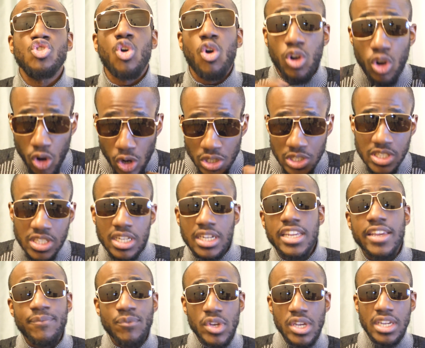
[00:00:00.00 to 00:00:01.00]
You're
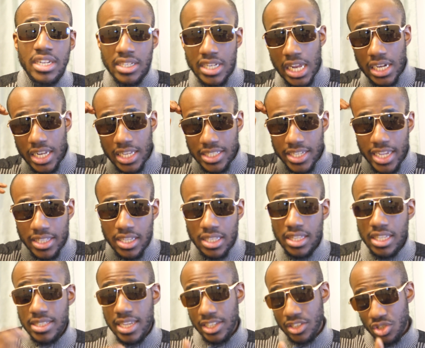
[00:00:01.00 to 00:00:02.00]
constantly dictating
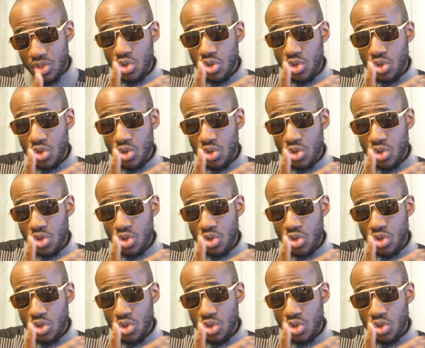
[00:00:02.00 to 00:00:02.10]
things,